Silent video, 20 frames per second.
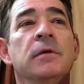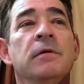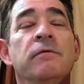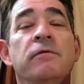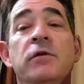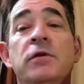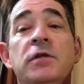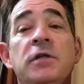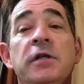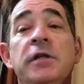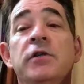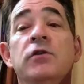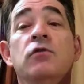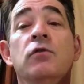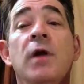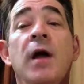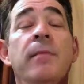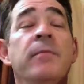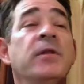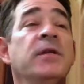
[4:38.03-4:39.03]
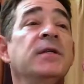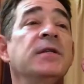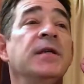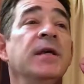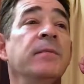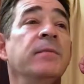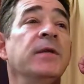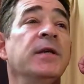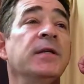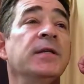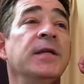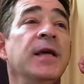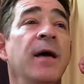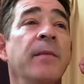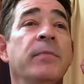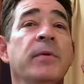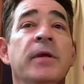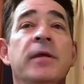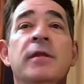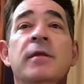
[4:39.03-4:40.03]
Conversely, in trauma, the same thing's
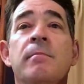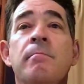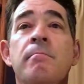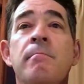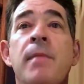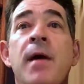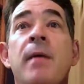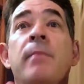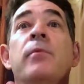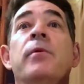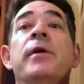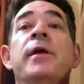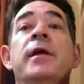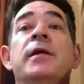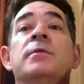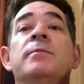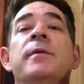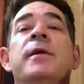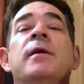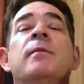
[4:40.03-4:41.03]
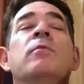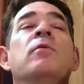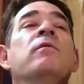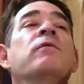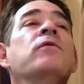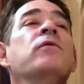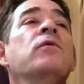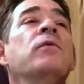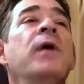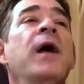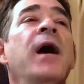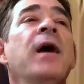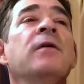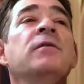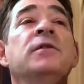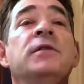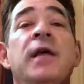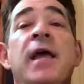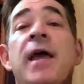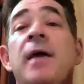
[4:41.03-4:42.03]
happening. The memory has become
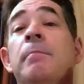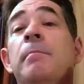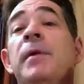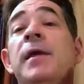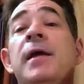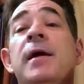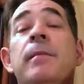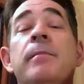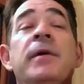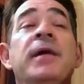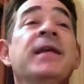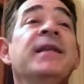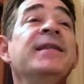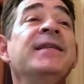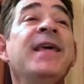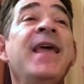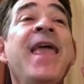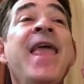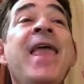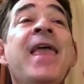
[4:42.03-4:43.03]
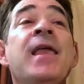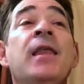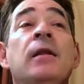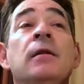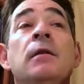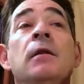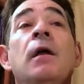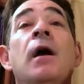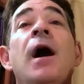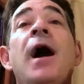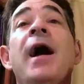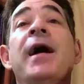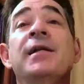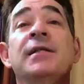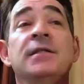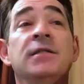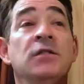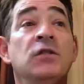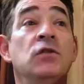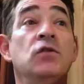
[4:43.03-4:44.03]
over-aroused and become contained,
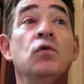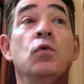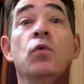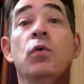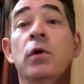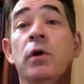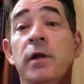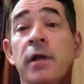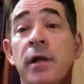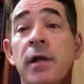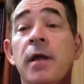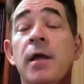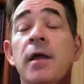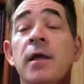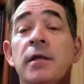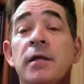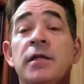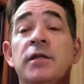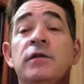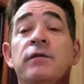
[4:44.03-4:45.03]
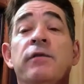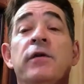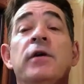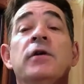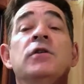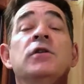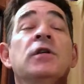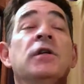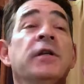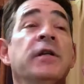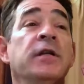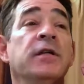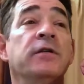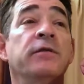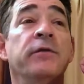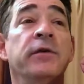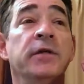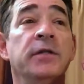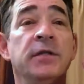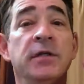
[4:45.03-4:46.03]
locked, stored dysfunctionally,
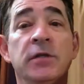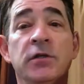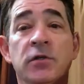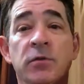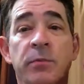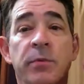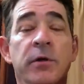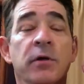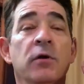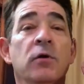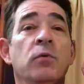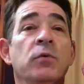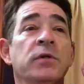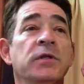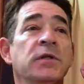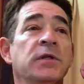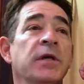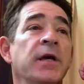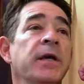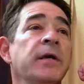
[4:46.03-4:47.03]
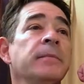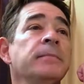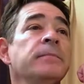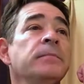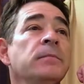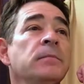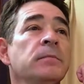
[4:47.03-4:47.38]
as Francine Shapiro would say